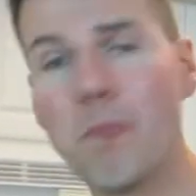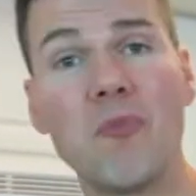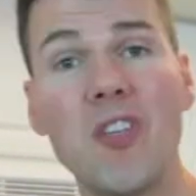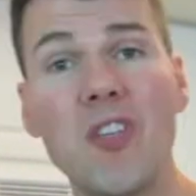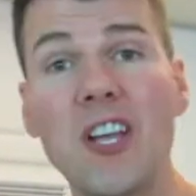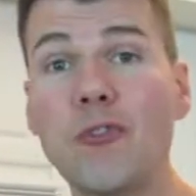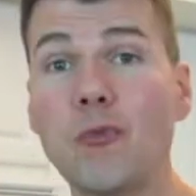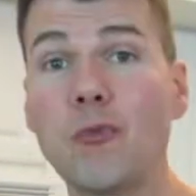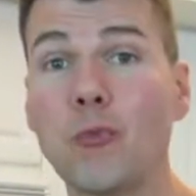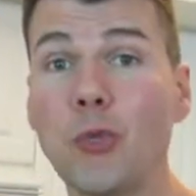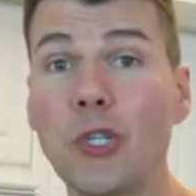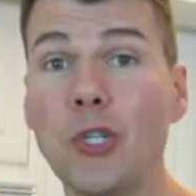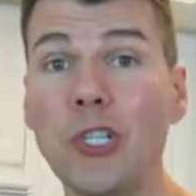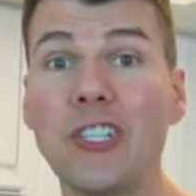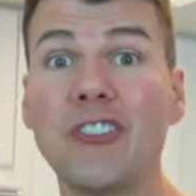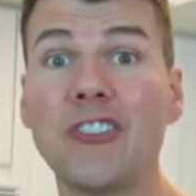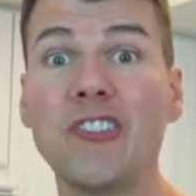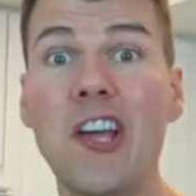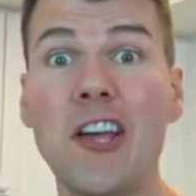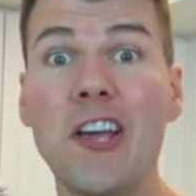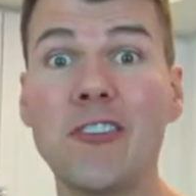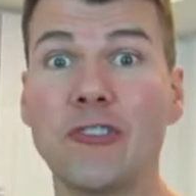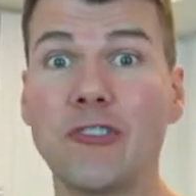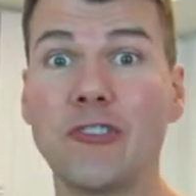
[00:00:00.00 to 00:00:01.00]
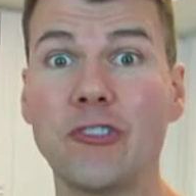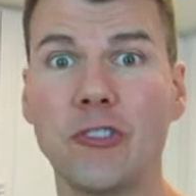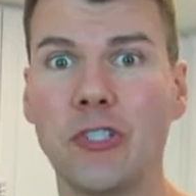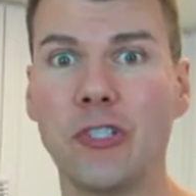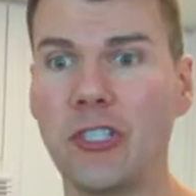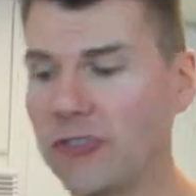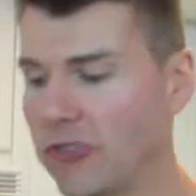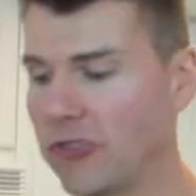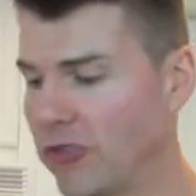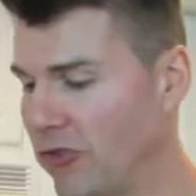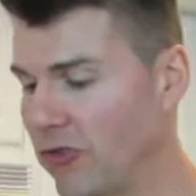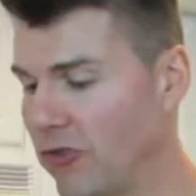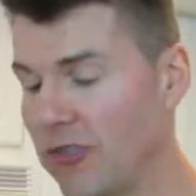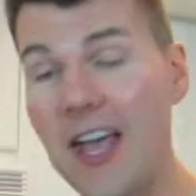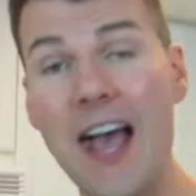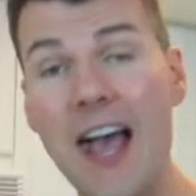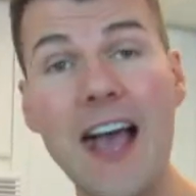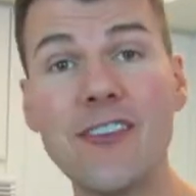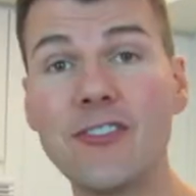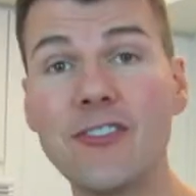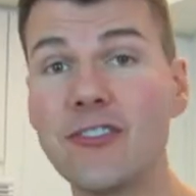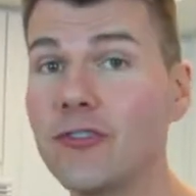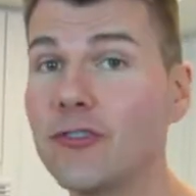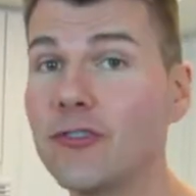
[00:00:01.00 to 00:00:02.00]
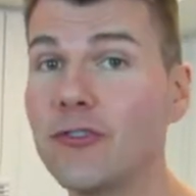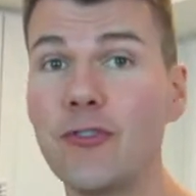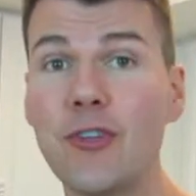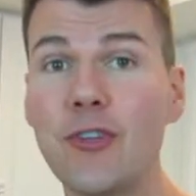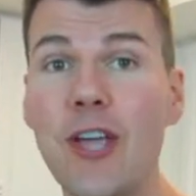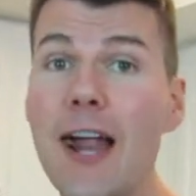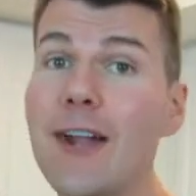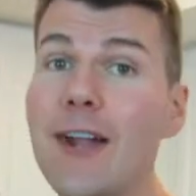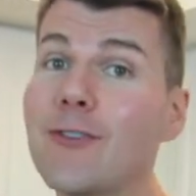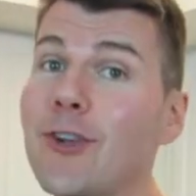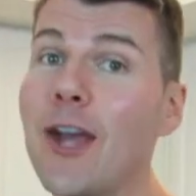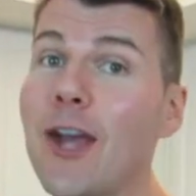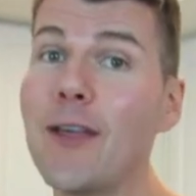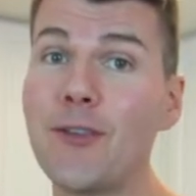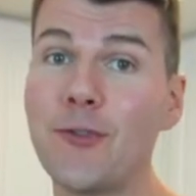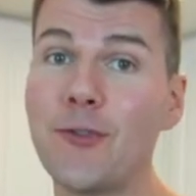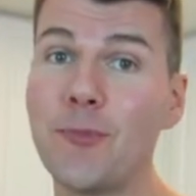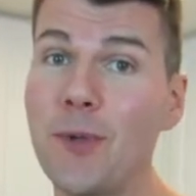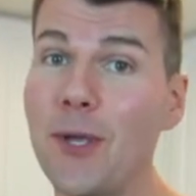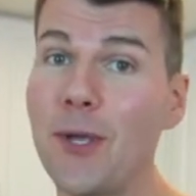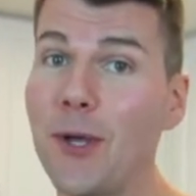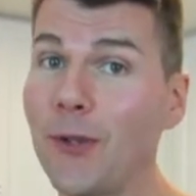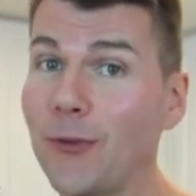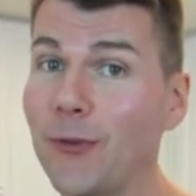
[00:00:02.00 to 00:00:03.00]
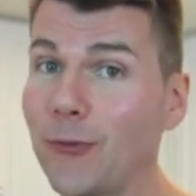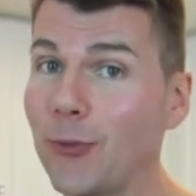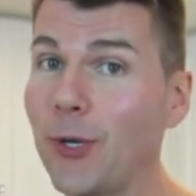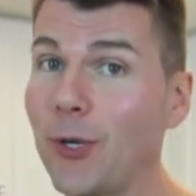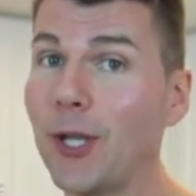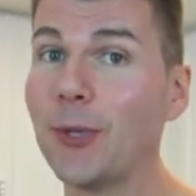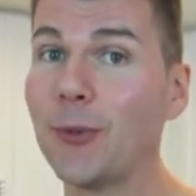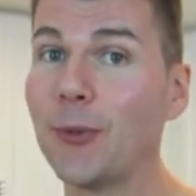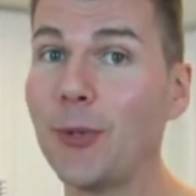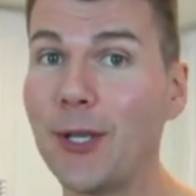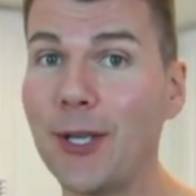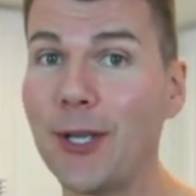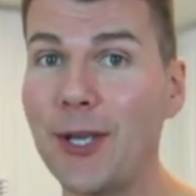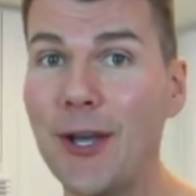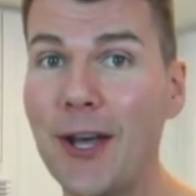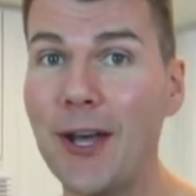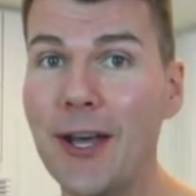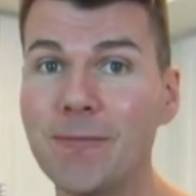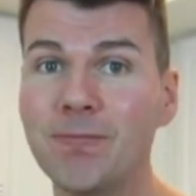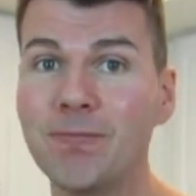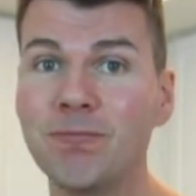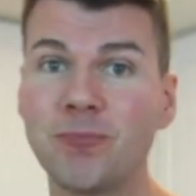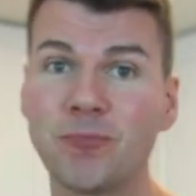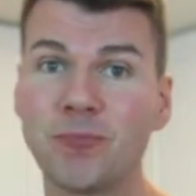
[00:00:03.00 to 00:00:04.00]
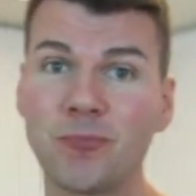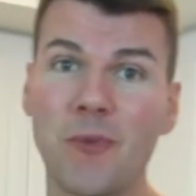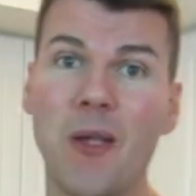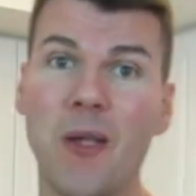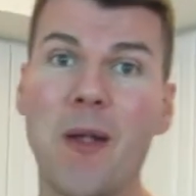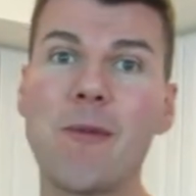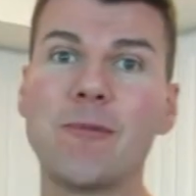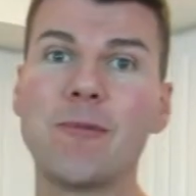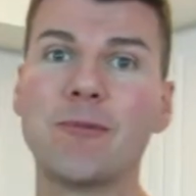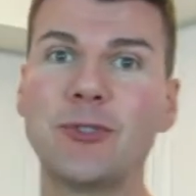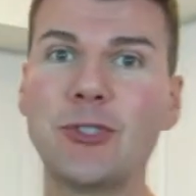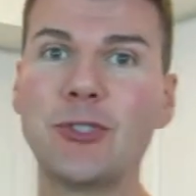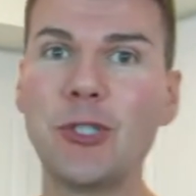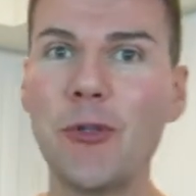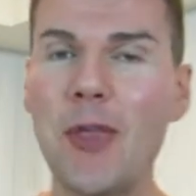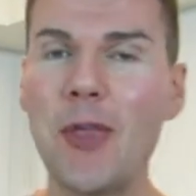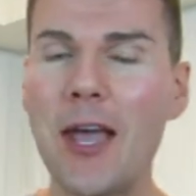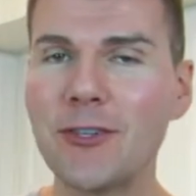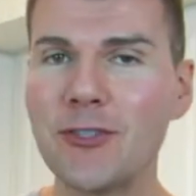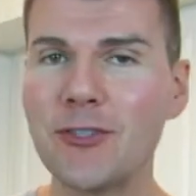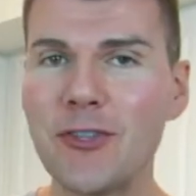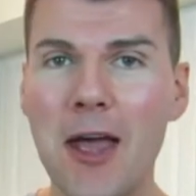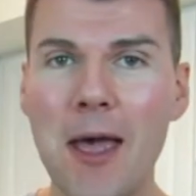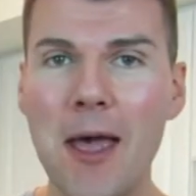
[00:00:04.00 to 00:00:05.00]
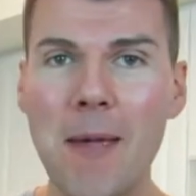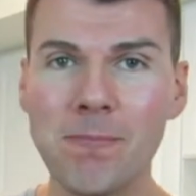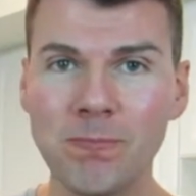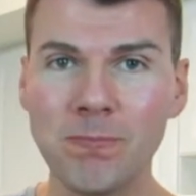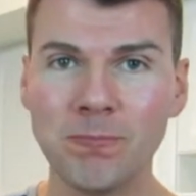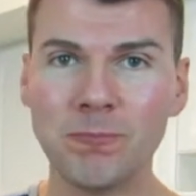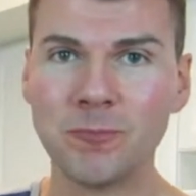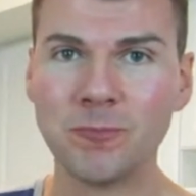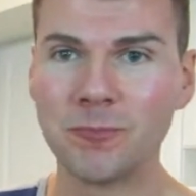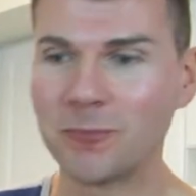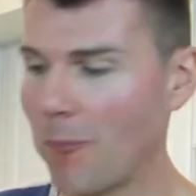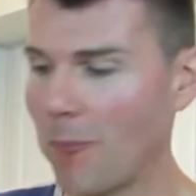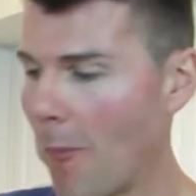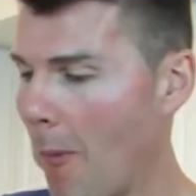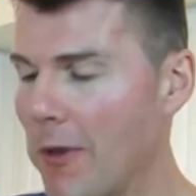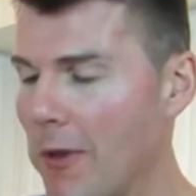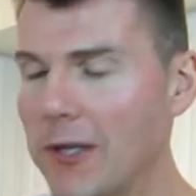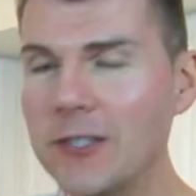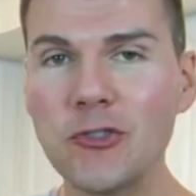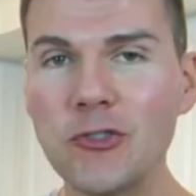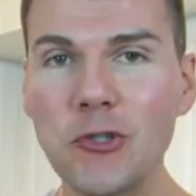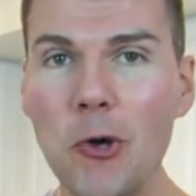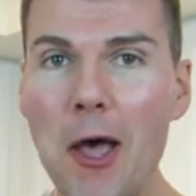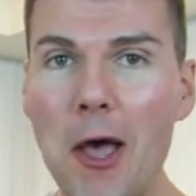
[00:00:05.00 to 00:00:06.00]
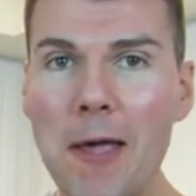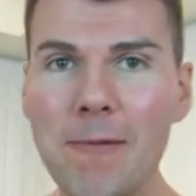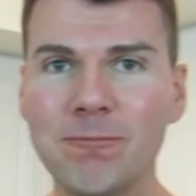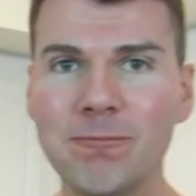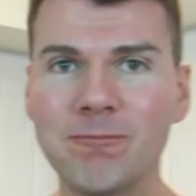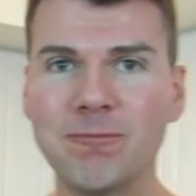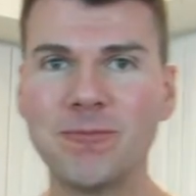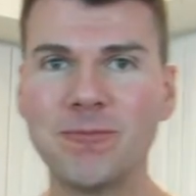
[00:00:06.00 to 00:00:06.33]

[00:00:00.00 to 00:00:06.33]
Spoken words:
That's really tender and delicious. You guys, you gotta try this meal. It's really, really good. Until next time, enjoy.